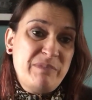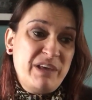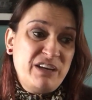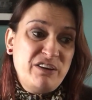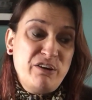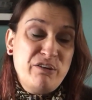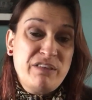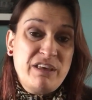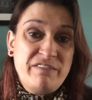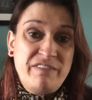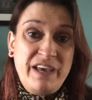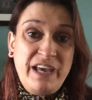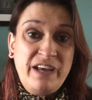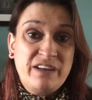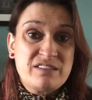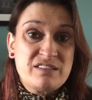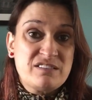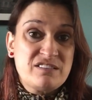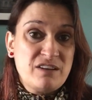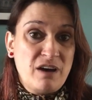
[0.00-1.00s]
they know they've
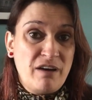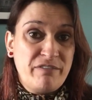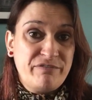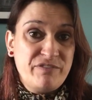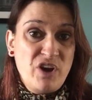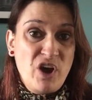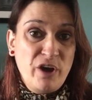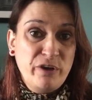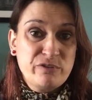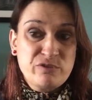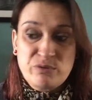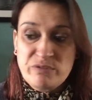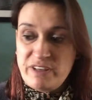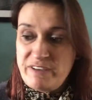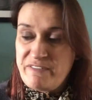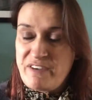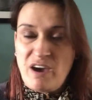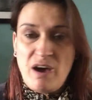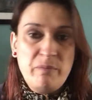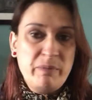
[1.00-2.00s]
hit a duff note or
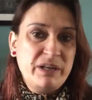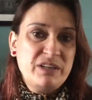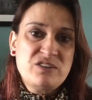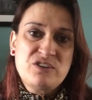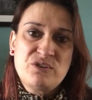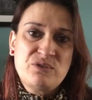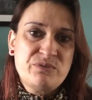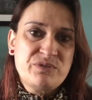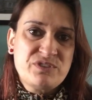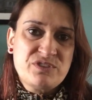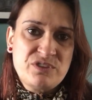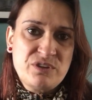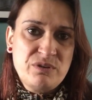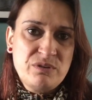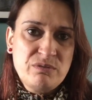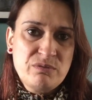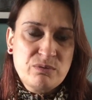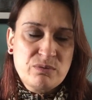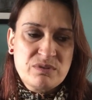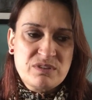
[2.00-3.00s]
they've come in too
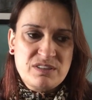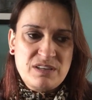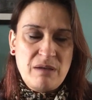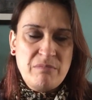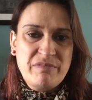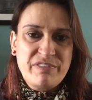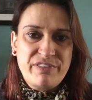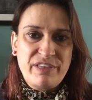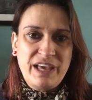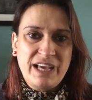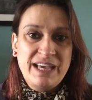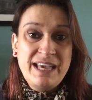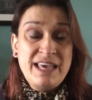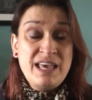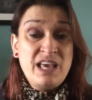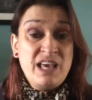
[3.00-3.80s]
soon or something.